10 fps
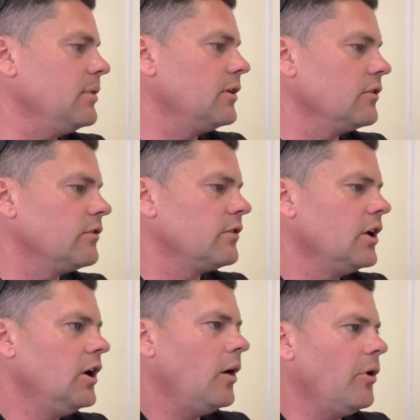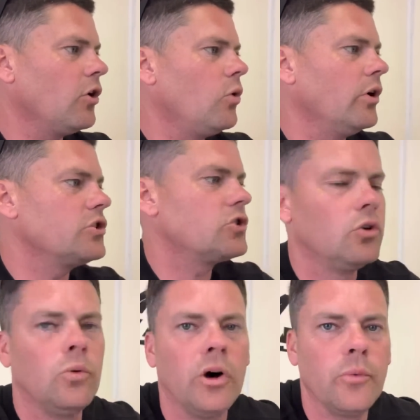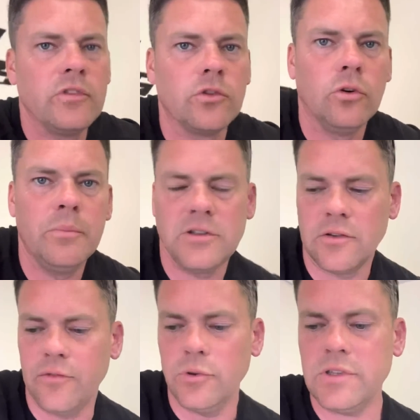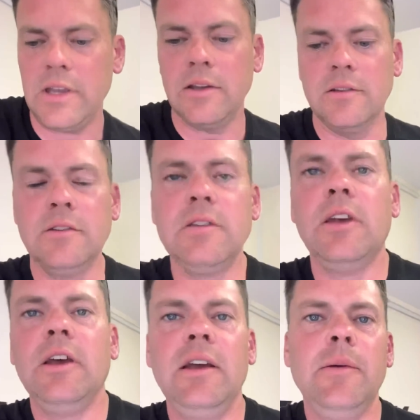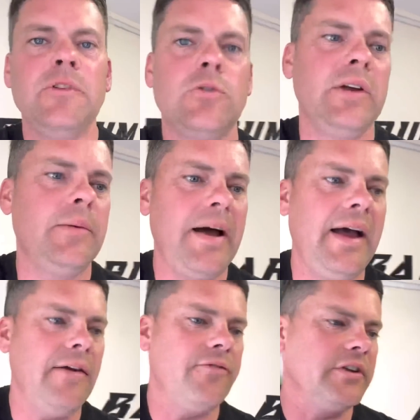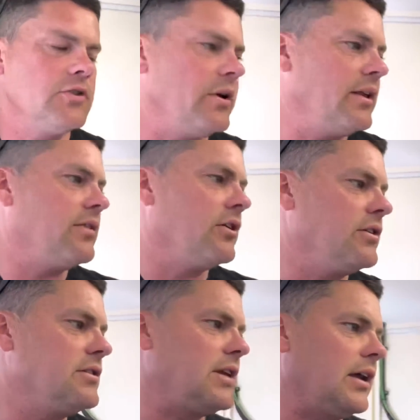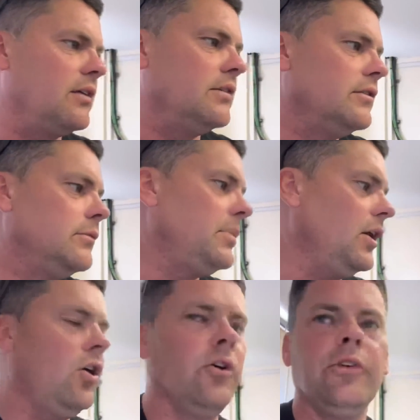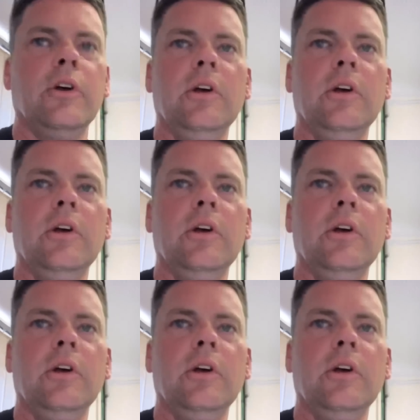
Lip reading: because I'm not quite sure why we sort of miss a few seconds in between about every 20-30 seconds. Bit odd.